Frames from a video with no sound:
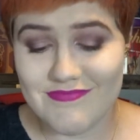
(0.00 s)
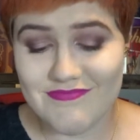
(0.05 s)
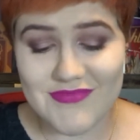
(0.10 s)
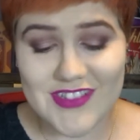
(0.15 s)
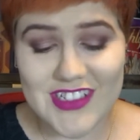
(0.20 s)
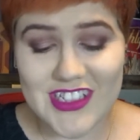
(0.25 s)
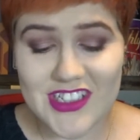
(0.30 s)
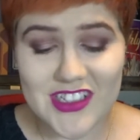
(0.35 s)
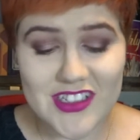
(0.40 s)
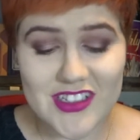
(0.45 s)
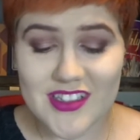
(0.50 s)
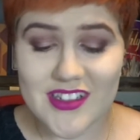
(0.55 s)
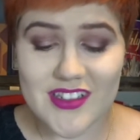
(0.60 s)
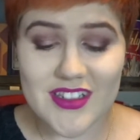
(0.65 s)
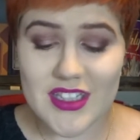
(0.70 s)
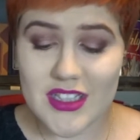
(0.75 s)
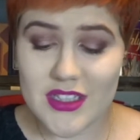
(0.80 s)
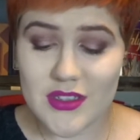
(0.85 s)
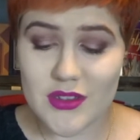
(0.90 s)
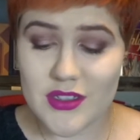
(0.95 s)
it's
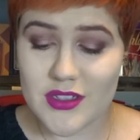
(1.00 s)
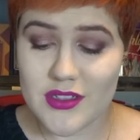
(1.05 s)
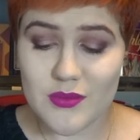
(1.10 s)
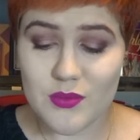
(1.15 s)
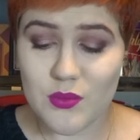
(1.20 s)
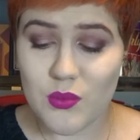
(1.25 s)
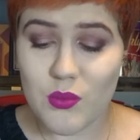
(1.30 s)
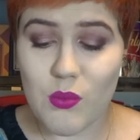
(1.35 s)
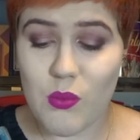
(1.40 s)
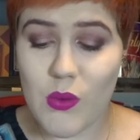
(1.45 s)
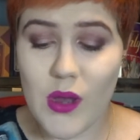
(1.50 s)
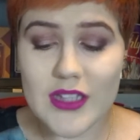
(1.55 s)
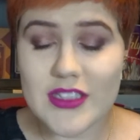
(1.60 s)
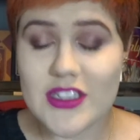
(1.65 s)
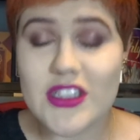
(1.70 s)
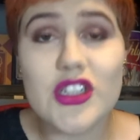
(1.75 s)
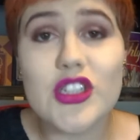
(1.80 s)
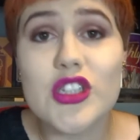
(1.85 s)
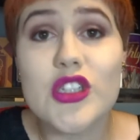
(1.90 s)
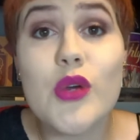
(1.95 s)

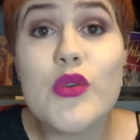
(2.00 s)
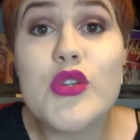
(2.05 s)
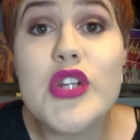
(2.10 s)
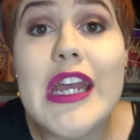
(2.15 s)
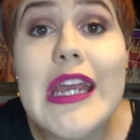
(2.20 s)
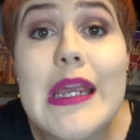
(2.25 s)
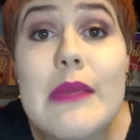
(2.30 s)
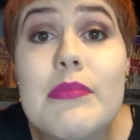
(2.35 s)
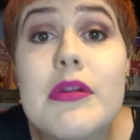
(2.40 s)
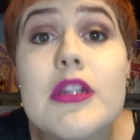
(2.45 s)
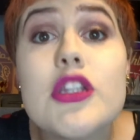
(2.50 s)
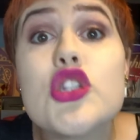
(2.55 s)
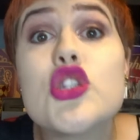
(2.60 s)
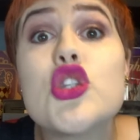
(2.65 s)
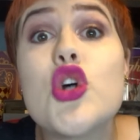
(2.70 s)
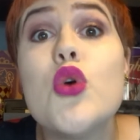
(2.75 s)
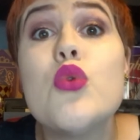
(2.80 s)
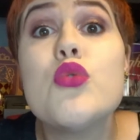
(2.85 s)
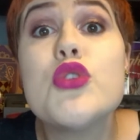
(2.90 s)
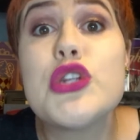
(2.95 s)
just so cheap. It's
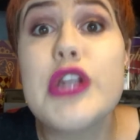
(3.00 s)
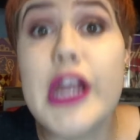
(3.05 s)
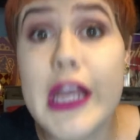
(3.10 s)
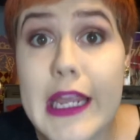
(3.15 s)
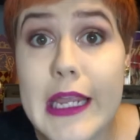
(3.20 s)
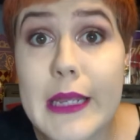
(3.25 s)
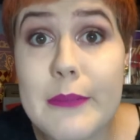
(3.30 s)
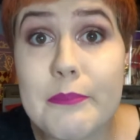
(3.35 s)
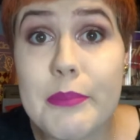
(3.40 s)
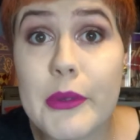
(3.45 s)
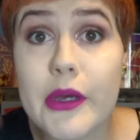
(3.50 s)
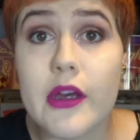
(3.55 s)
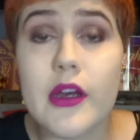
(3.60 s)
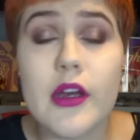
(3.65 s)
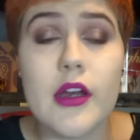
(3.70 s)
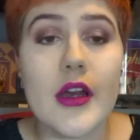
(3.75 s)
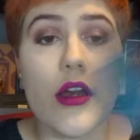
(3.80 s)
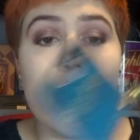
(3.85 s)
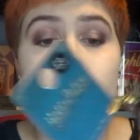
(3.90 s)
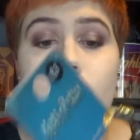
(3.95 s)
so cheap,
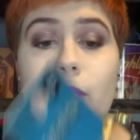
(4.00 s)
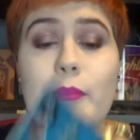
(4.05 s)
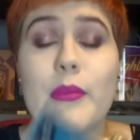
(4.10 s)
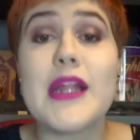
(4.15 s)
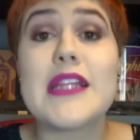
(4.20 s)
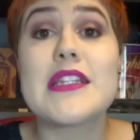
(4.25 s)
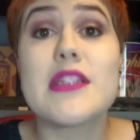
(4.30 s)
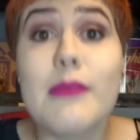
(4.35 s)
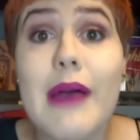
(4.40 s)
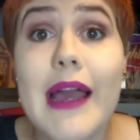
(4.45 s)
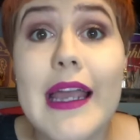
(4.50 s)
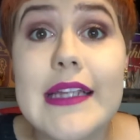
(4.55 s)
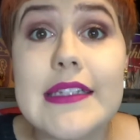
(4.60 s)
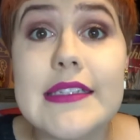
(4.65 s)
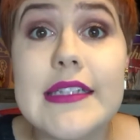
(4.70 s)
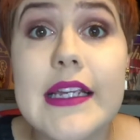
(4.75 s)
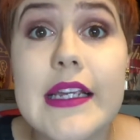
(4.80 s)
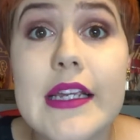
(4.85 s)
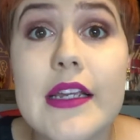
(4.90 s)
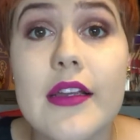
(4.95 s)
but it's
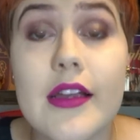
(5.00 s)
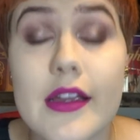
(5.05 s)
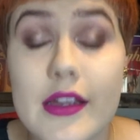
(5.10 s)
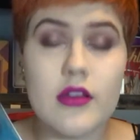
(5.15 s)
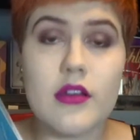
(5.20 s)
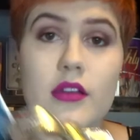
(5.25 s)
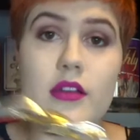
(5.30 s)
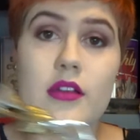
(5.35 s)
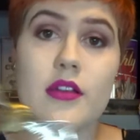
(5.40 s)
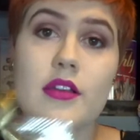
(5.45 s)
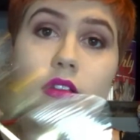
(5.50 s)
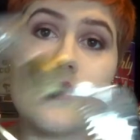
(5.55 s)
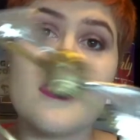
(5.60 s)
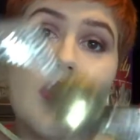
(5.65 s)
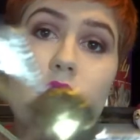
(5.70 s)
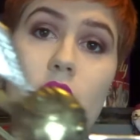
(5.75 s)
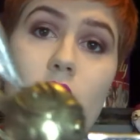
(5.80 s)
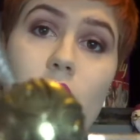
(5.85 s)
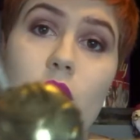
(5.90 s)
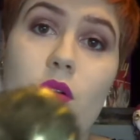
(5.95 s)
amazing.
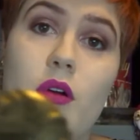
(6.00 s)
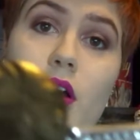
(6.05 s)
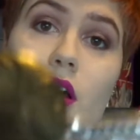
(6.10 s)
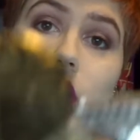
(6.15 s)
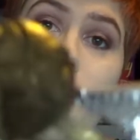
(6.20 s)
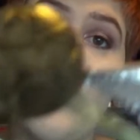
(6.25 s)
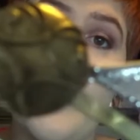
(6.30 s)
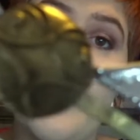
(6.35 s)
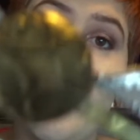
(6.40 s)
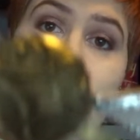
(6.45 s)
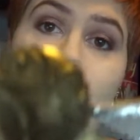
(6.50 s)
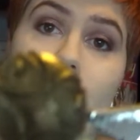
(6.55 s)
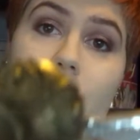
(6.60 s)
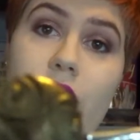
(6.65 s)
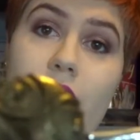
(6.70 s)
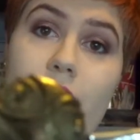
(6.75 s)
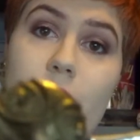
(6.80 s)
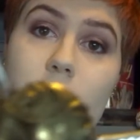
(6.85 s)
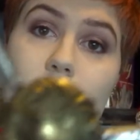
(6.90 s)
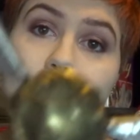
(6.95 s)
So I'm very, very
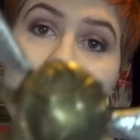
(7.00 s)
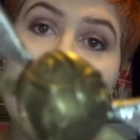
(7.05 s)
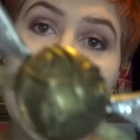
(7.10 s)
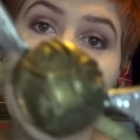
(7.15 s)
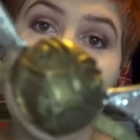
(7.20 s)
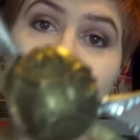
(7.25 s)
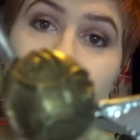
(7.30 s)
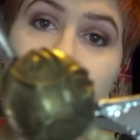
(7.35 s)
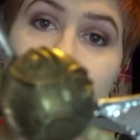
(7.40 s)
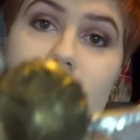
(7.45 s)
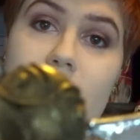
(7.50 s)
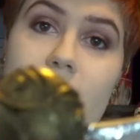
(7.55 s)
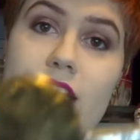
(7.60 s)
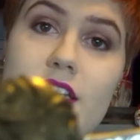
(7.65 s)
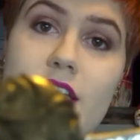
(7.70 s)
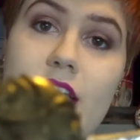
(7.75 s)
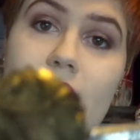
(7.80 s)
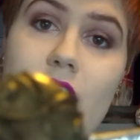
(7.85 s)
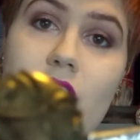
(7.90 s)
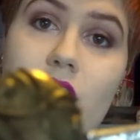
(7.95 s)
happy with that. The
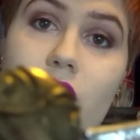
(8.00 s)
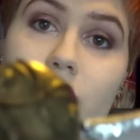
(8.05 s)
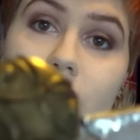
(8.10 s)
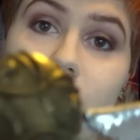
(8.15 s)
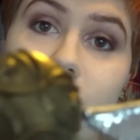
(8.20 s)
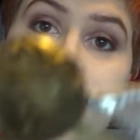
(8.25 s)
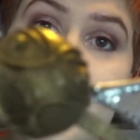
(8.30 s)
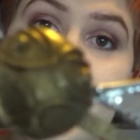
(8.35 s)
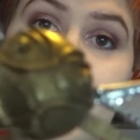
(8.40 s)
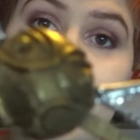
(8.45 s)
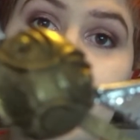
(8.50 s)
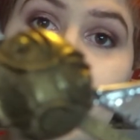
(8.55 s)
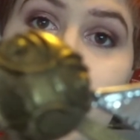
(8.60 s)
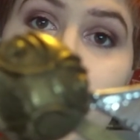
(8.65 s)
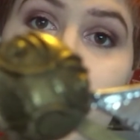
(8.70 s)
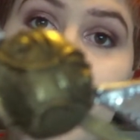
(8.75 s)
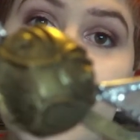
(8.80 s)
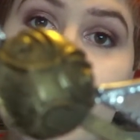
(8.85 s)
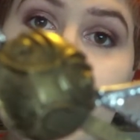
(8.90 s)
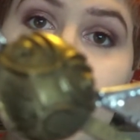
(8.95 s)
detailing on it is actually
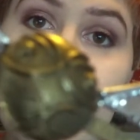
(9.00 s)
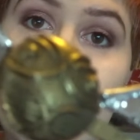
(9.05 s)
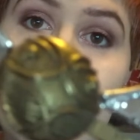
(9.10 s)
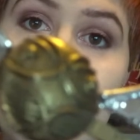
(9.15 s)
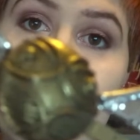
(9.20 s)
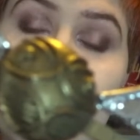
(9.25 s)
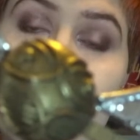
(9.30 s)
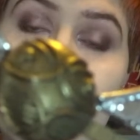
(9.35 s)
really good.